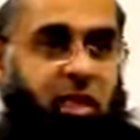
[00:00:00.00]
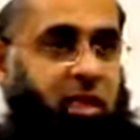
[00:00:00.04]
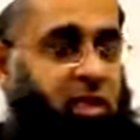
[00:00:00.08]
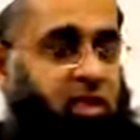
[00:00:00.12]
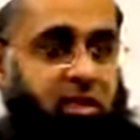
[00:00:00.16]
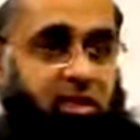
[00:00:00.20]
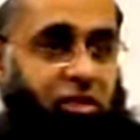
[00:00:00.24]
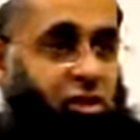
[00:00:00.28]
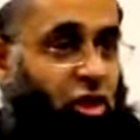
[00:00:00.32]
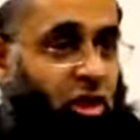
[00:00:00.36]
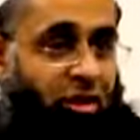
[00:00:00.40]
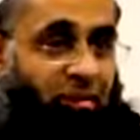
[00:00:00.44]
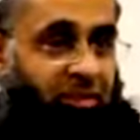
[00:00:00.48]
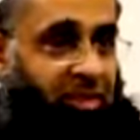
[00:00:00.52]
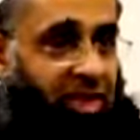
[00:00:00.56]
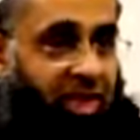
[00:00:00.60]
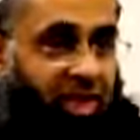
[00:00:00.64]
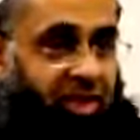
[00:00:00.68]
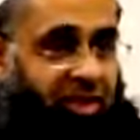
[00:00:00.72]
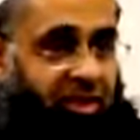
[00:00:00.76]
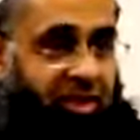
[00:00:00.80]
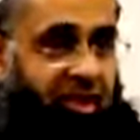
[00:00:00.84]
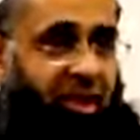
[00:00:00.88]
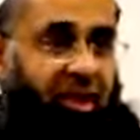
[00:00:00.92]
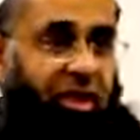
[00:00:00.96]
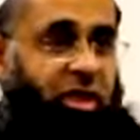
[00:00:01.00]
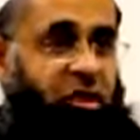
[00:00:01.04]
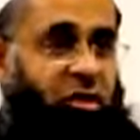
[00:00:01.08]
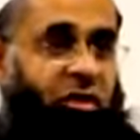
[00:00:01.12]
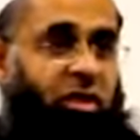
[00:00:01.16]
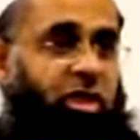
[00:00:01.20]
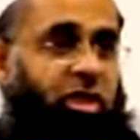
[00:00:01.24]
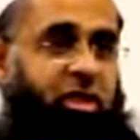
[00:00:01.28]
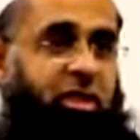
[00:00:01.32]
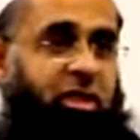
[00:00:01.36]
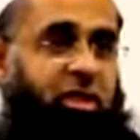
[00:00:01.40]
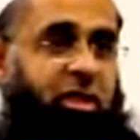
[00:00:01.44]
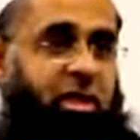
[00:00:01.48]
Now he's not a bad guy or
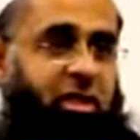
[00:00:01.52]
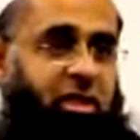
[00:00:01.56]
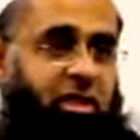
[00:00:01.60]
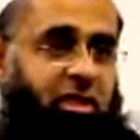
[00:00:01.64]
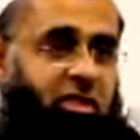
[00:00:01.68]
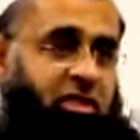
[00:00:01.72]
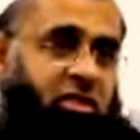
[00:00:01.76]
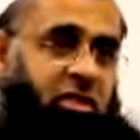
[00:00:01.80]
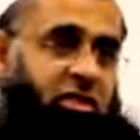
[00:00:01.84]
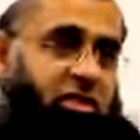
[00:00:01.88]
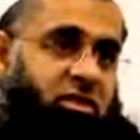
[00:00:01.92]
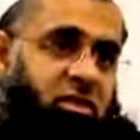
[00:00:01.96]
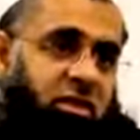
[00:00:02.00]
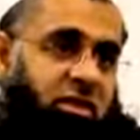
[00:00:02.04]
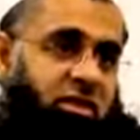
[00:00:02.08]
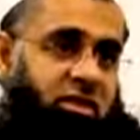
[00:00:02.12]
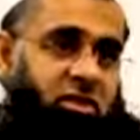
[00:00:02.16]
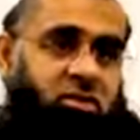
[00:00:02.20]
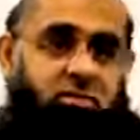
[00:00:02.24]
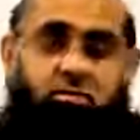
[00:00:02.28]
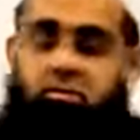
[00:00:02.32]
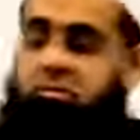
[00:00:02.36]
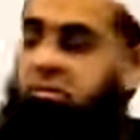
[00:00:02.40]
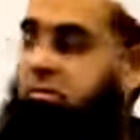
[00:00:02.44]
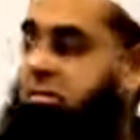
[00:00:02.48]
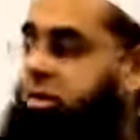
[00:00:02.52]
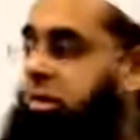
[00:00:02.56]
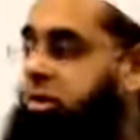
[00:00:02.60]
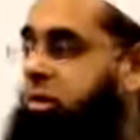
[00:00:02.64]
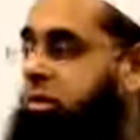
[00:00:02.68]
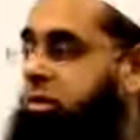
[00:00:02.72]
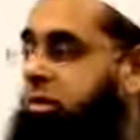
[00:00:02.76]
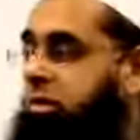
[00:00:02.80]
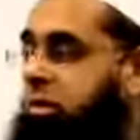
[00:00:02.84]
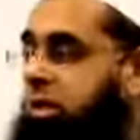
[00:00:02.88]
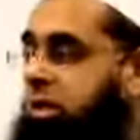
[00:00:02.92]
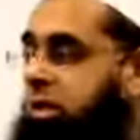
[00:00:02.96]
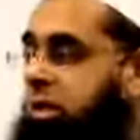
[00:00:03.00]
anything like this, it's just,
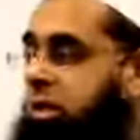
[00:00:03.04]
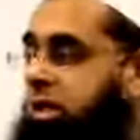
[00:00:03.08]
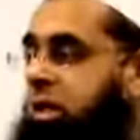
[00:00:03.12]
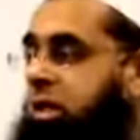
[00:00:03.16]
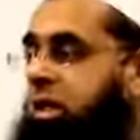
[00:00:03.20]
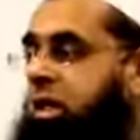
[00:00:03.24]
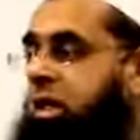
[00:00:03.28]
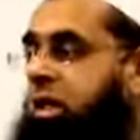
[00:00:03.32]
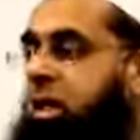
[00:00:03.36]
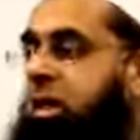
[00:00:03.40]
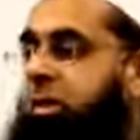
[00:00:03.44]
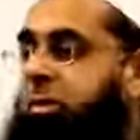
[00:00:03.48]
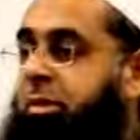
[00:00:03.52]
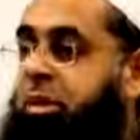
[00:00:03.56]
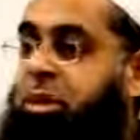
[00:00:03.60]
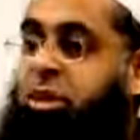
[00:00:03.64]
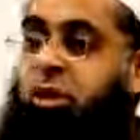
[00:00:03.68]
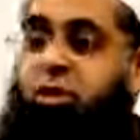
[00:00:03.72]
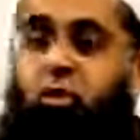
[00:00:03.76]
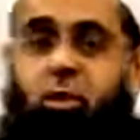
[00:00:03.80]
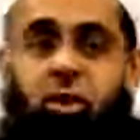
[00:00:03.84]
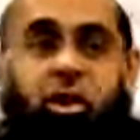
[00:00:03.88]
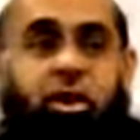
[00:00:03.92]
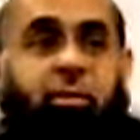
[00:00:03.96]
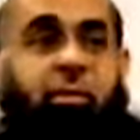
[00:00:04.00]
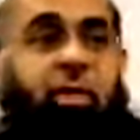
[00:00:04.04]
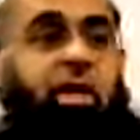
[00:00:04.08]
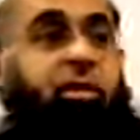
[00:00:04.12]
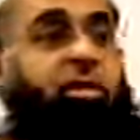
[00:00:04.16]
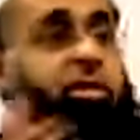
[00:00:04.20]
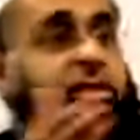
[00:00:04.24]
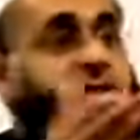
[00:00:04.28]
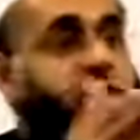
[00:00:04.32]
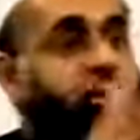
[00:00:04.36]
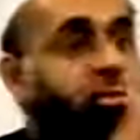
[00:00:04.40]
but you want to marry